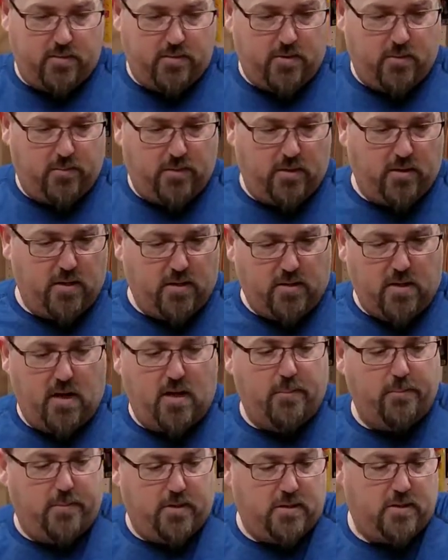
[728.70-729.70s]
or something like
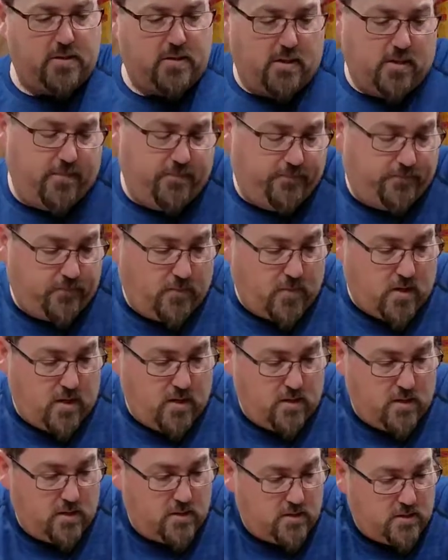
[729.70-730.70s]
that. But
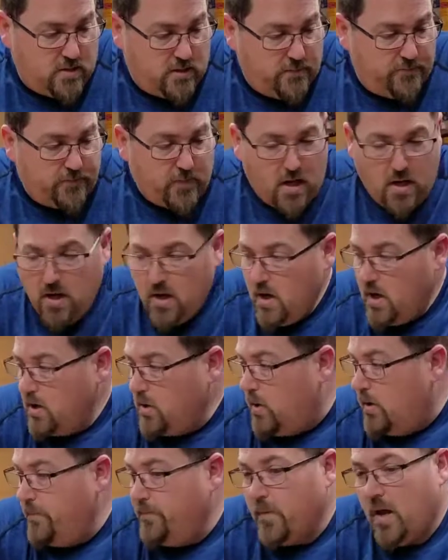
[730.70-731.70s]
still,
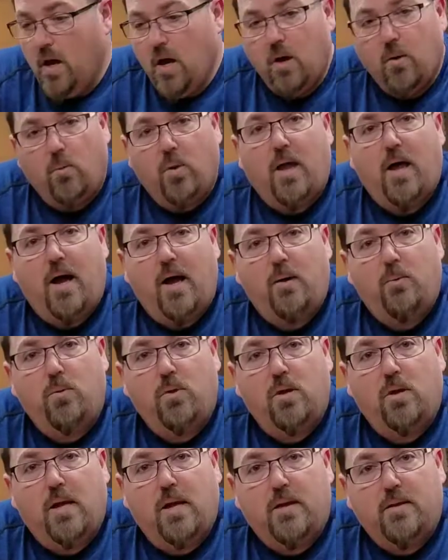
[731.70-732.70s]
cool. Well, I
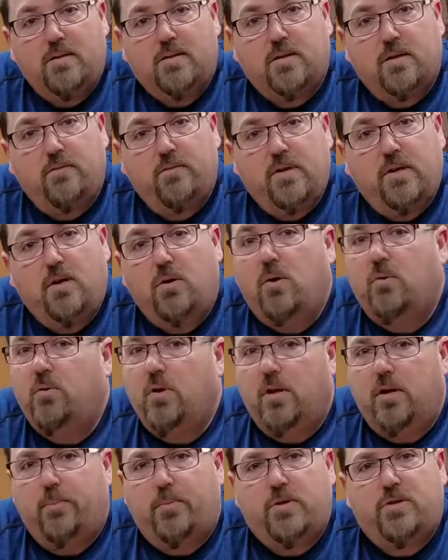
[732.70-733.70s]
will end this little video. I
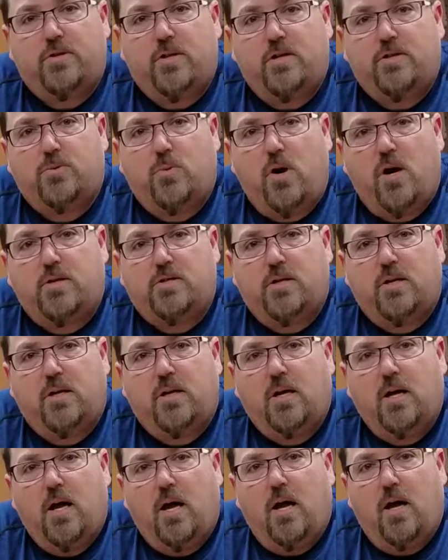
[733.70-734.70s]
really appreciate you
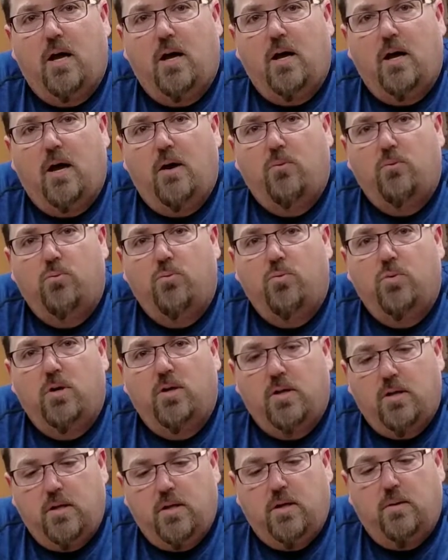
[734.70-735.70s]
watching. I
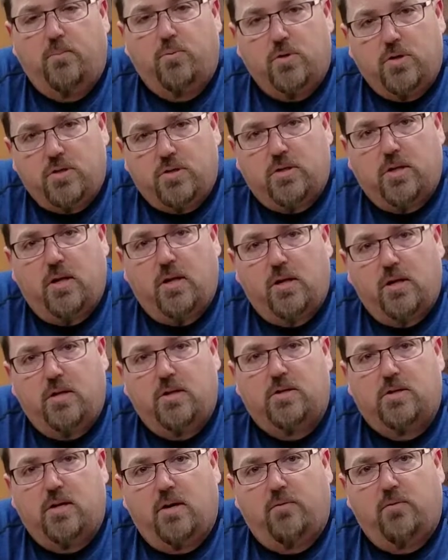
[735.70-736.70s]
really appreciate
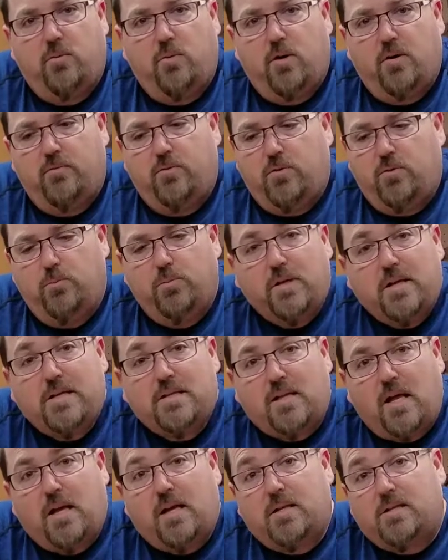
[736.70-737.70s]
each and every one of you.
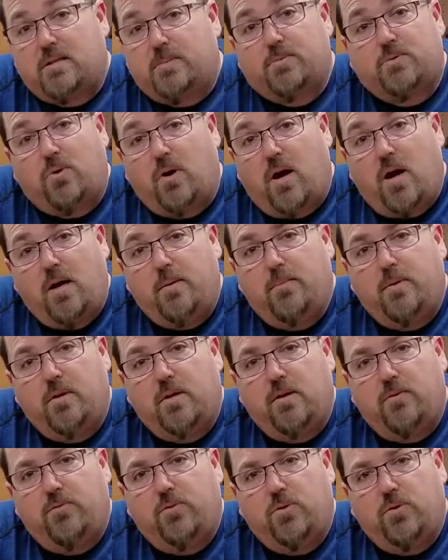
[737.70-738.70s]
Please like and subscribe
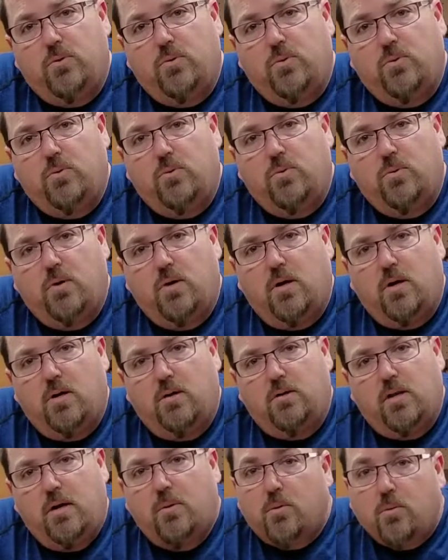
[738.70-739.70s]
if you
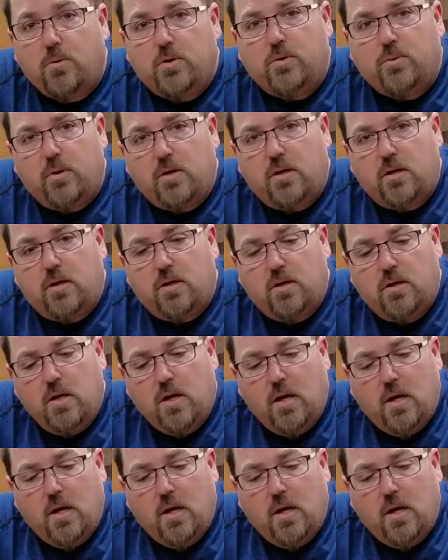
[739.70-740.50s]
like what we're doing here.